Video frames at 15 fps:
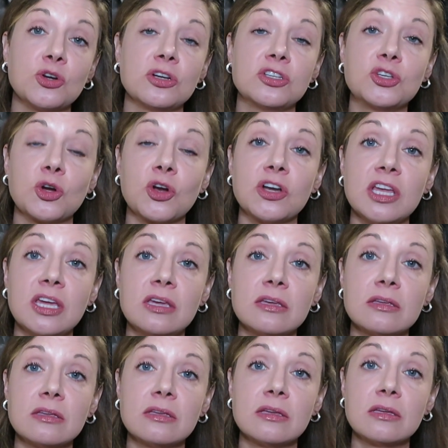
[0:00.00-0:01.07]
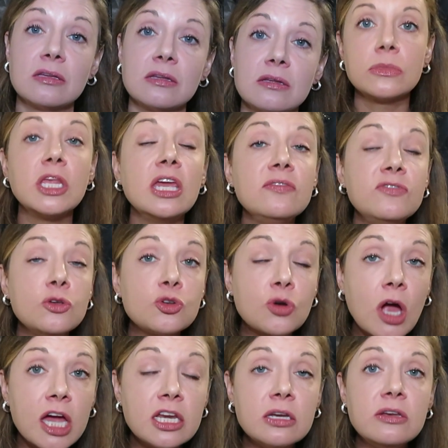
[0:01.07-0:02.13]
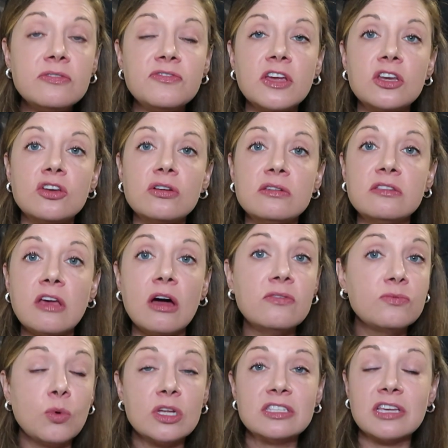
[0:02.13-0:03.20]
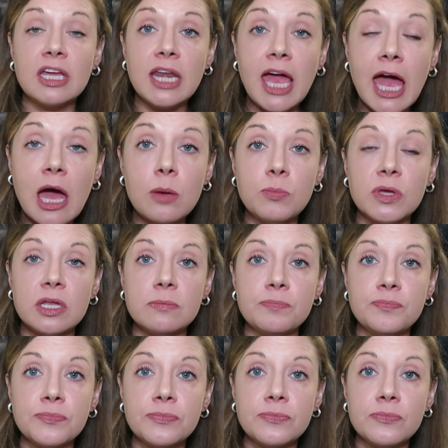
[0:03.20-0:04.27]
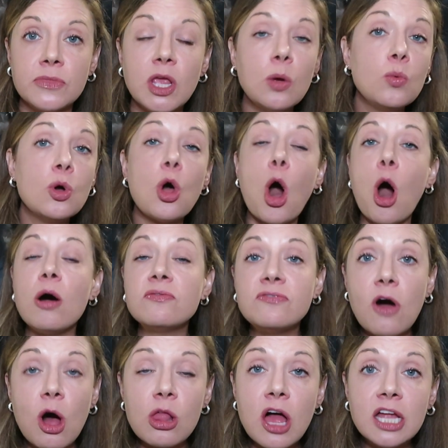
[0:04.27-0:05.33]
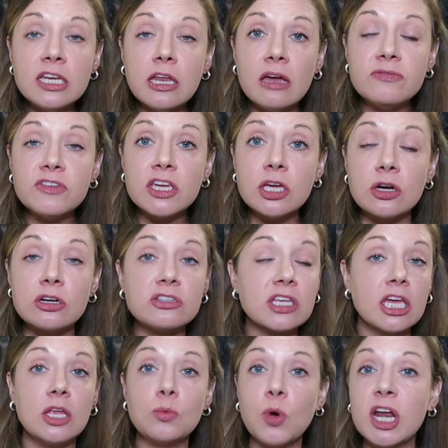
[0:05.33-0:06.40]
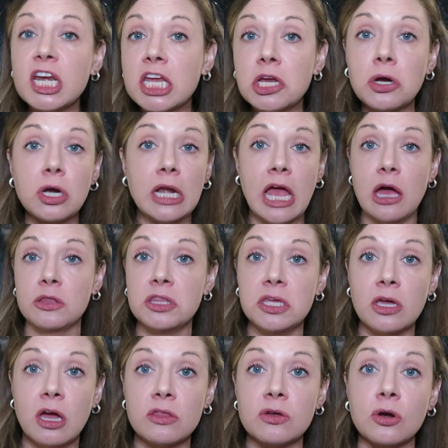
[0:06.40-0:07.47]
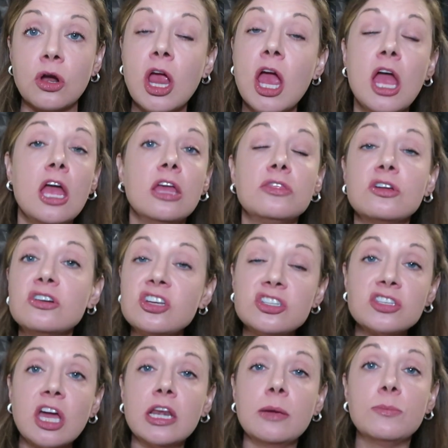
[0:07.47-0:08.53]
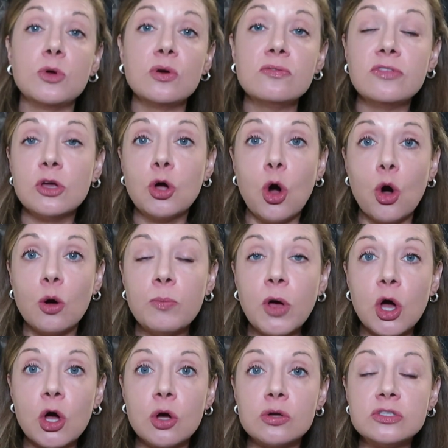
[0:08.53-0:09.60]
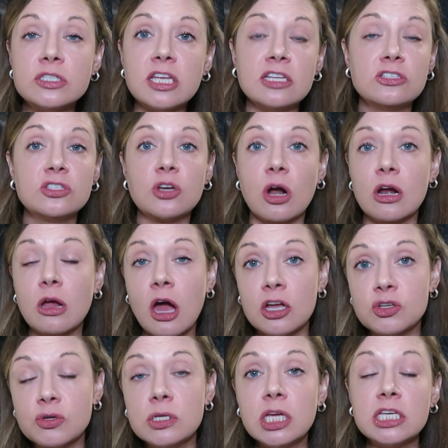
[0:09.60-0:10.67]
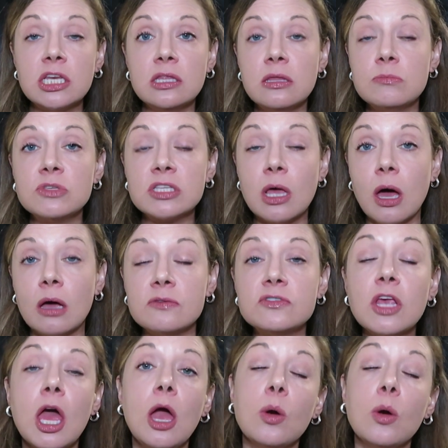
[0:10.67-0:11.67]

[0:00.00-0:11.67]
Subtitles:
your attorney. If you try to defend yourself, what's going to happen? It will all fall on deaf ears, in one ear and out the other. They're just going to move the goalposts and start contradicting themselves